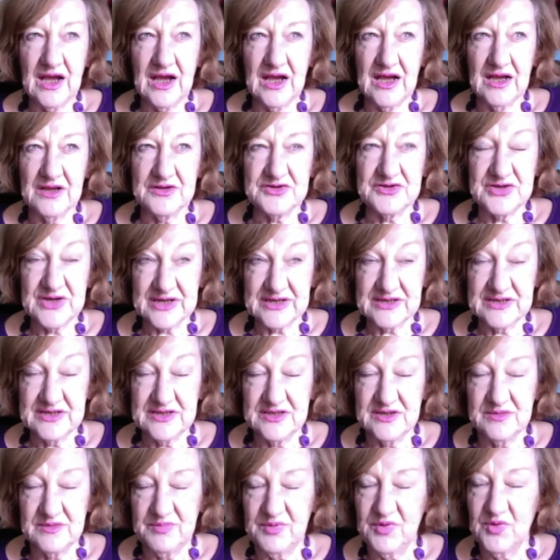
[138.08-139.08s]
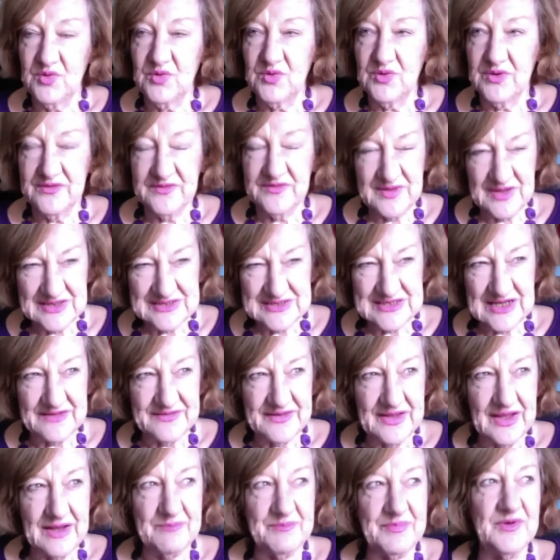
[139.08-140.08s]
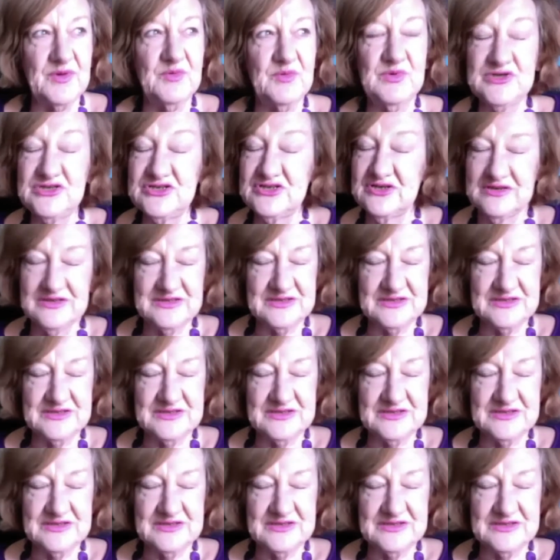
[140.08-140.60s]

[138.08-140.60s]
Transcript: trekked in Nepal and things like that, but which,